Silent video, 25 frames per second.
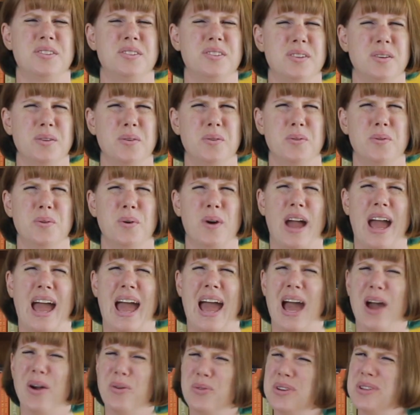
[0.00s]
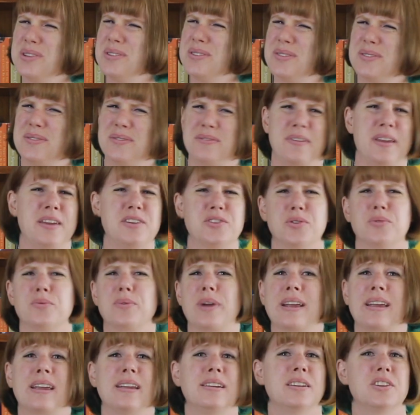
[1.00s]
So how does facial
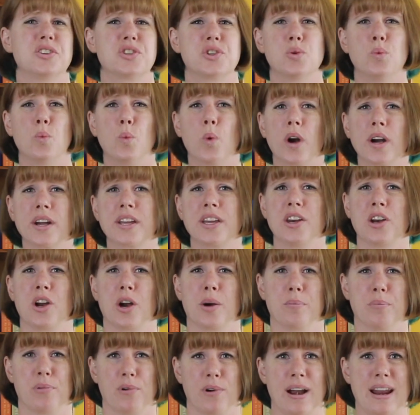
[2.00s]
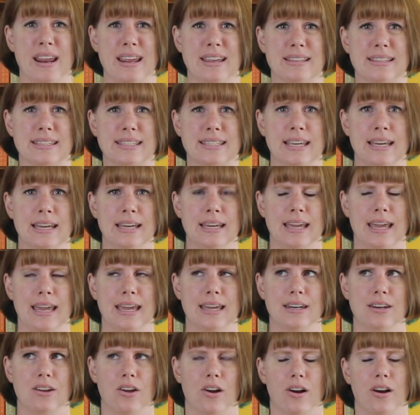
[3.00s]
recognition work in our brains?
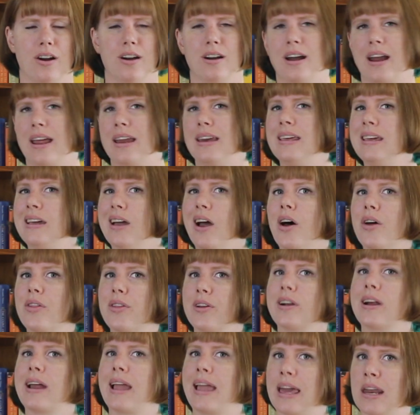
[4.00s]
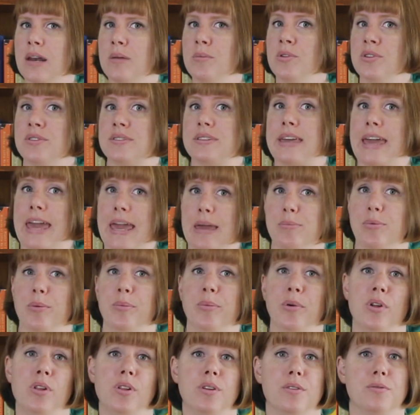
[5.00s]
And are any other animals
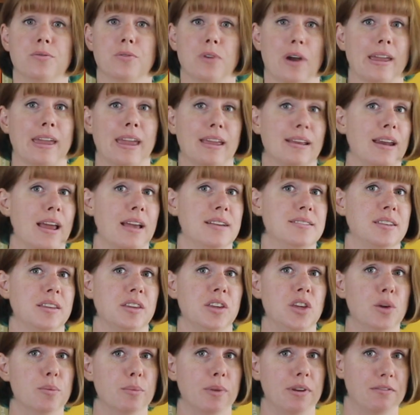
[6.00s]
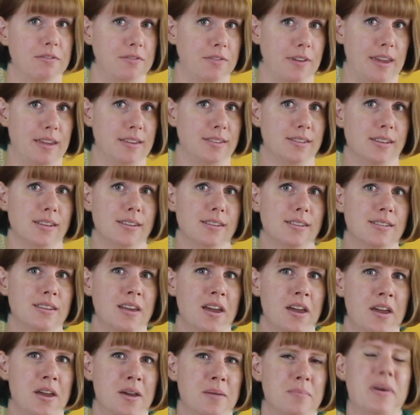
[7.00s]
capable of recognizing human faces?
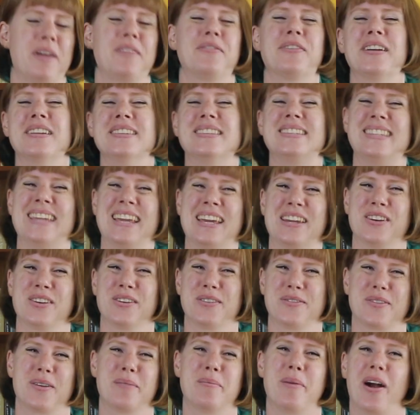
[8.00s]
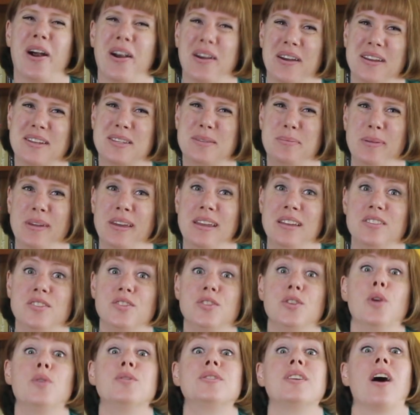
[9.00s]
My friend Xander from
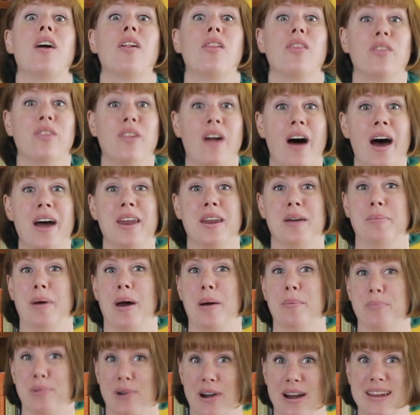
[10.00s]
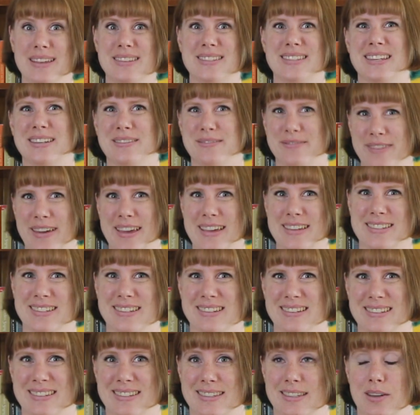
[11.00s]
ARTexplains knows a lot about brains and
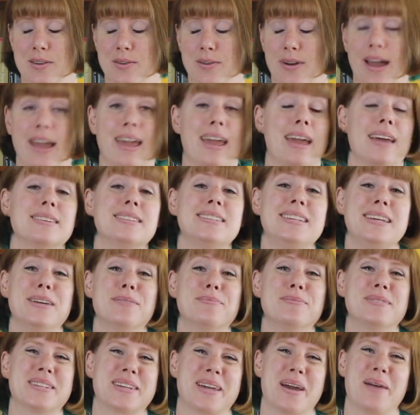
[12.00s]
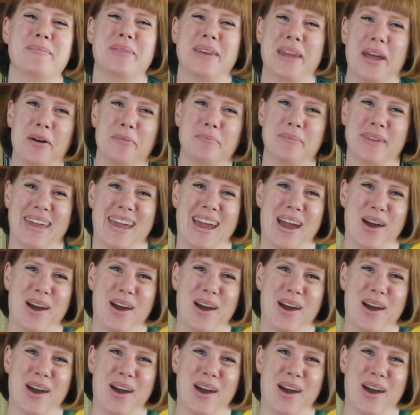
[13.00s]
faces, so I asked him to come and help me